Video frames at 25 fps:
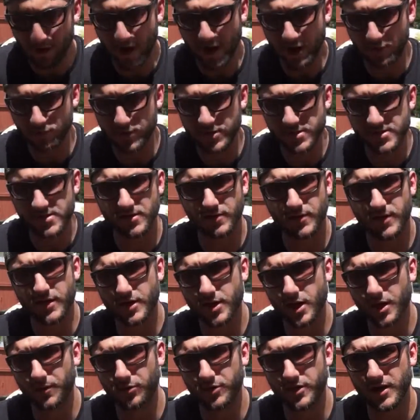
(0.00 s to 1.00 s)
I recently, a
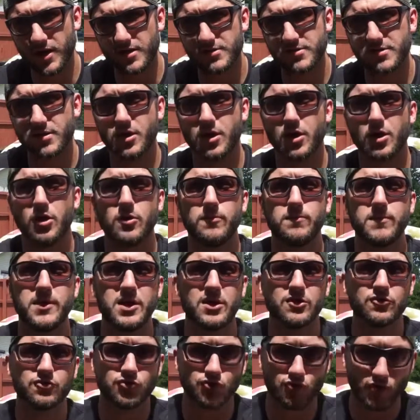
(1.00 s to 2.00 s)
couple days ago, me
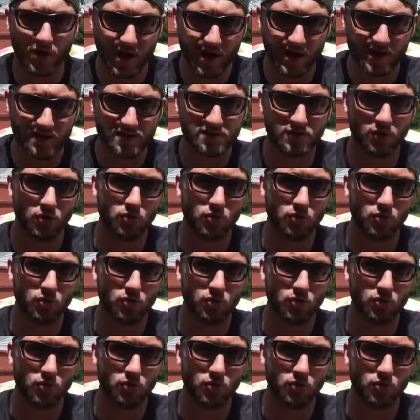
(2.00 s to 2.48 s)
and Trace,